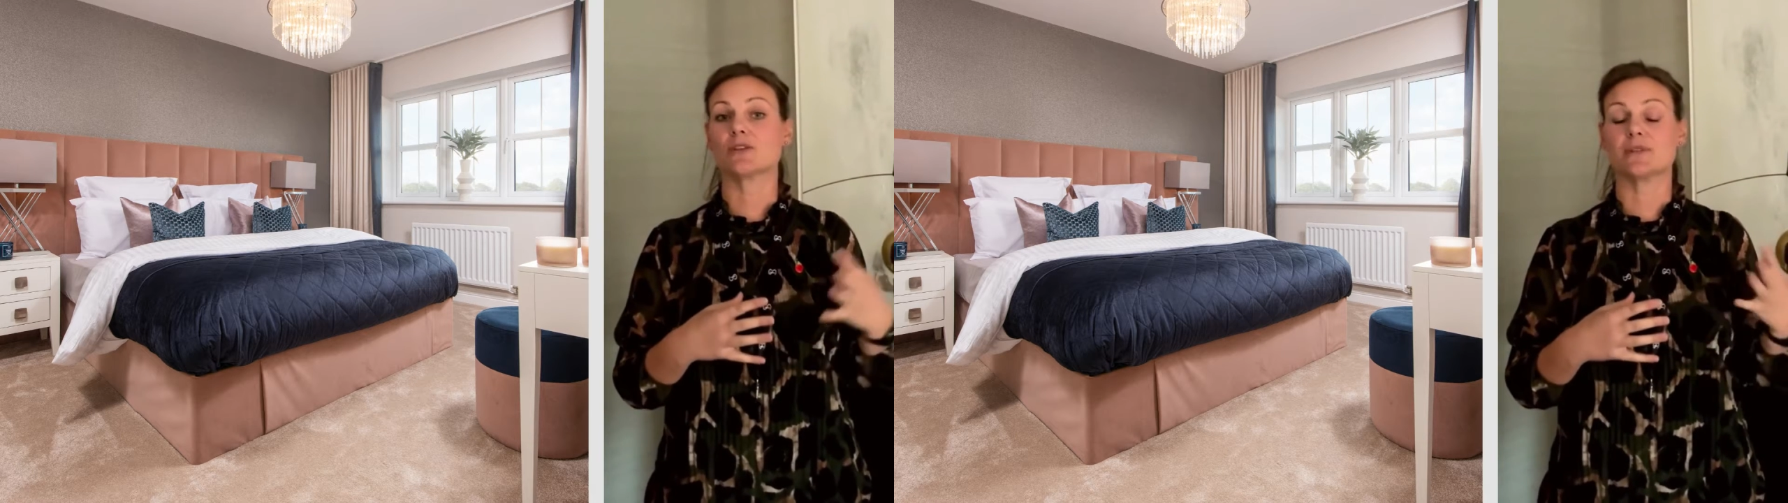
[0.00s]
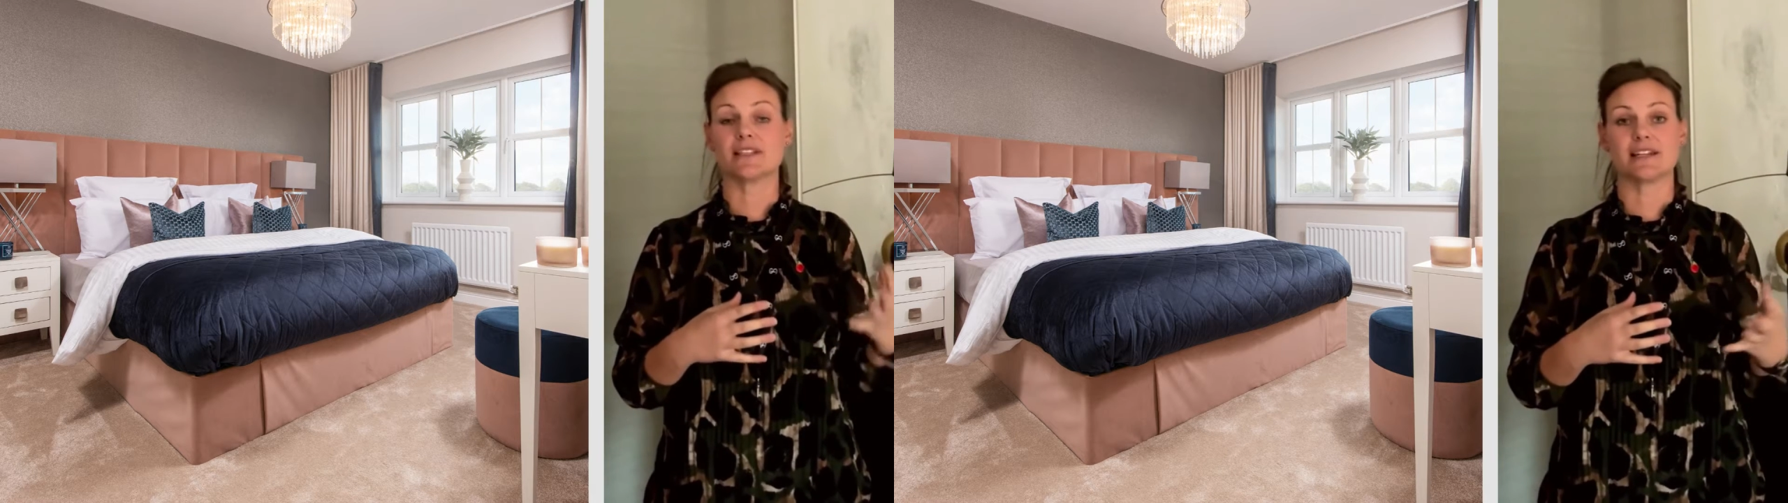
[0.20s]

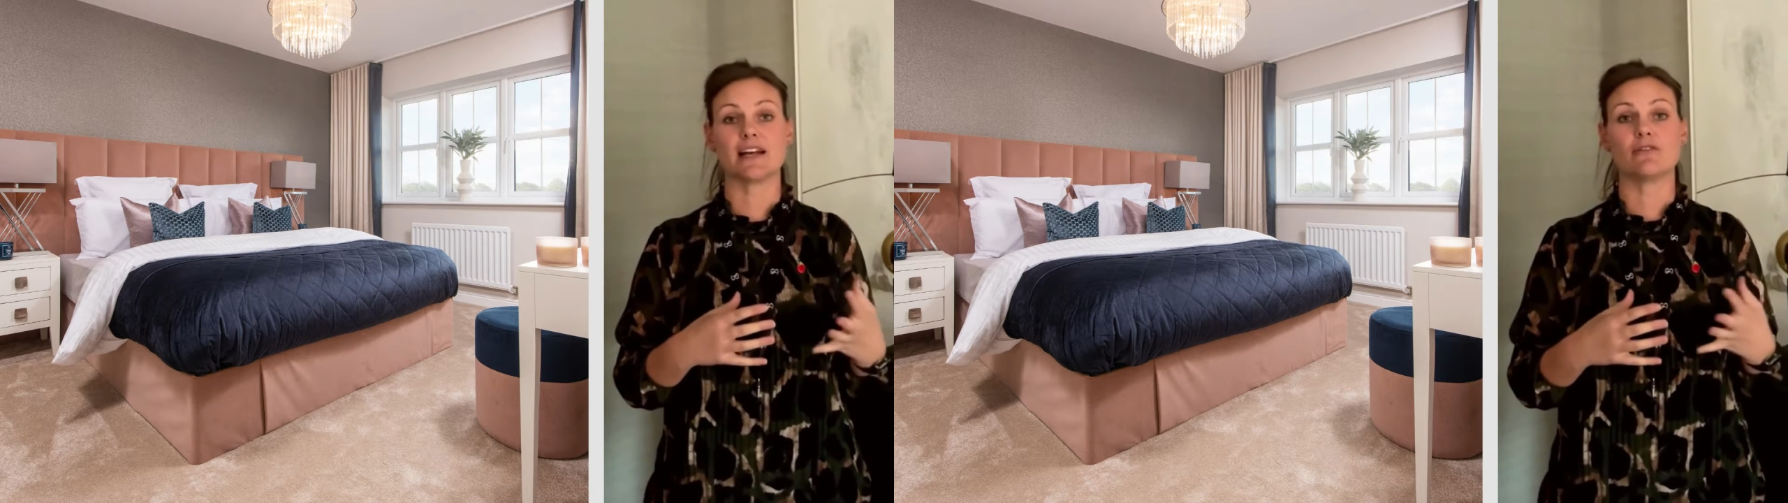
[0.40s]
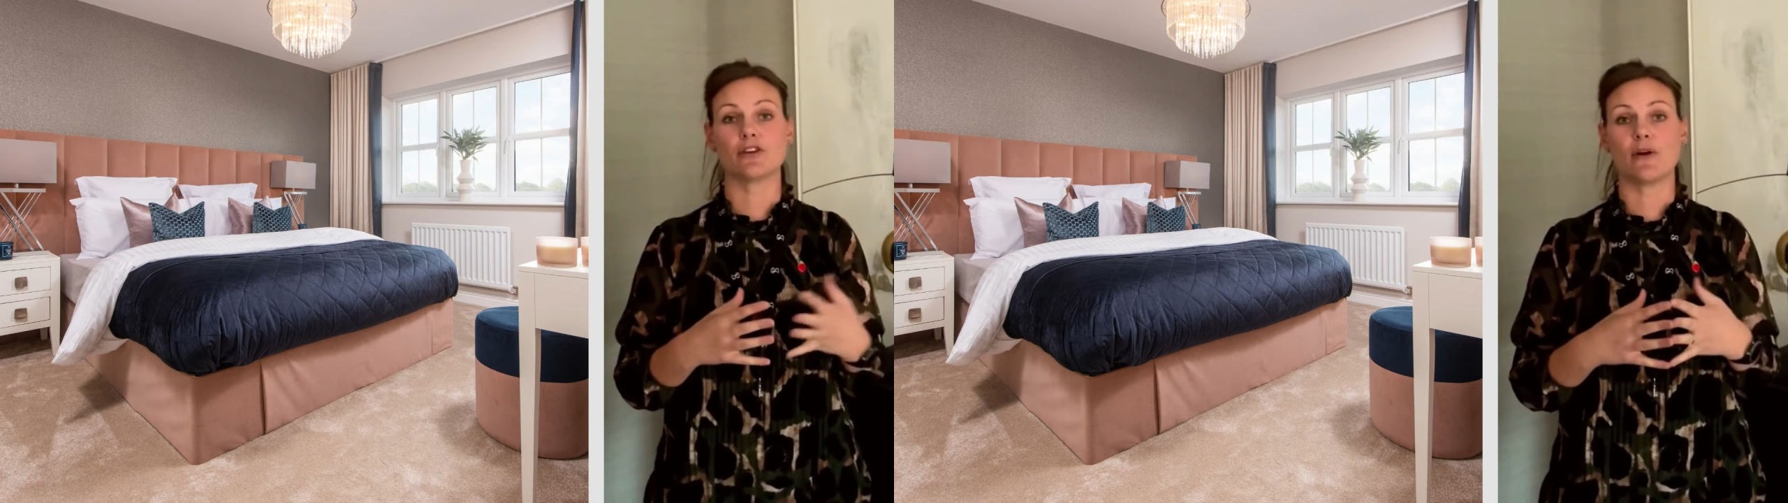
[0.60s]
the style
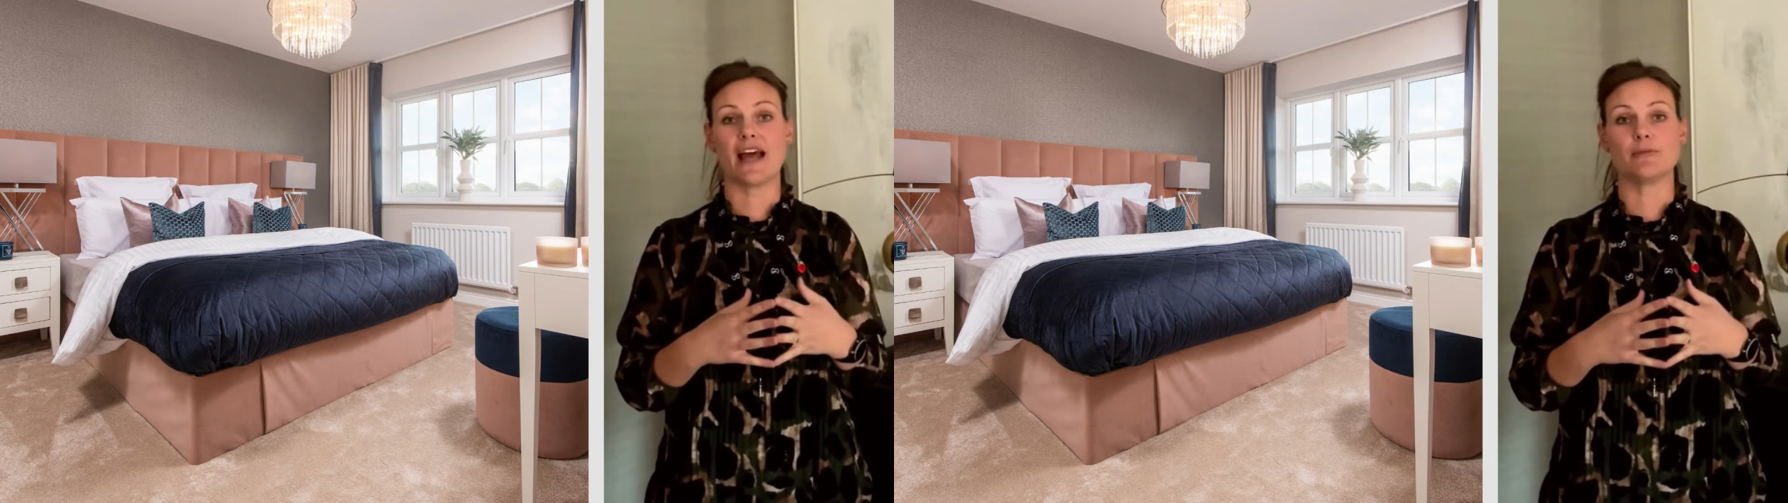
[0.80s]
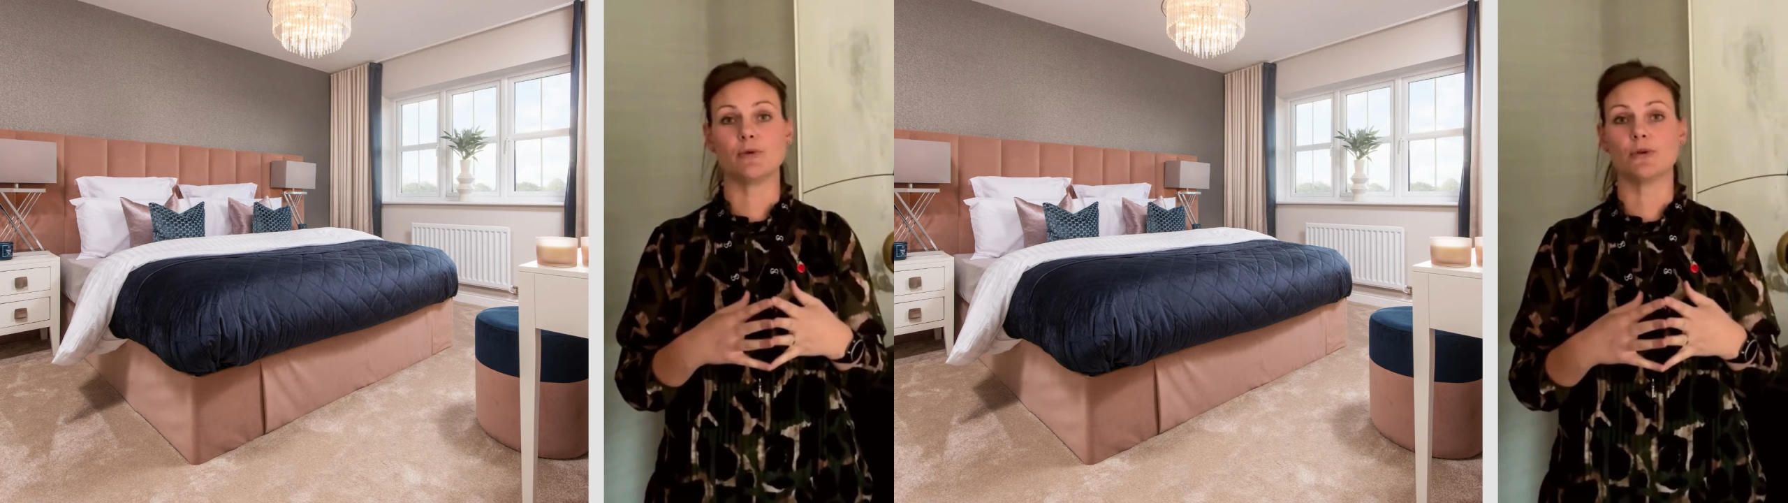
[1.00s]
of your
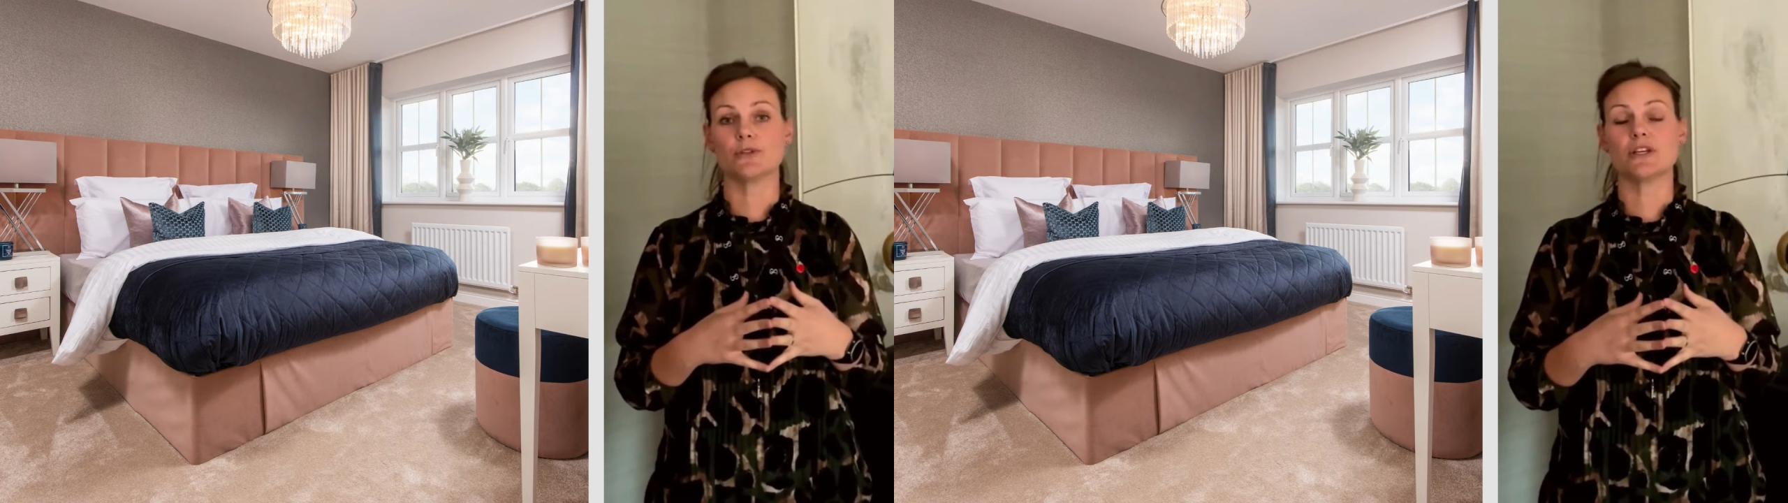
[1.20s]
headboard.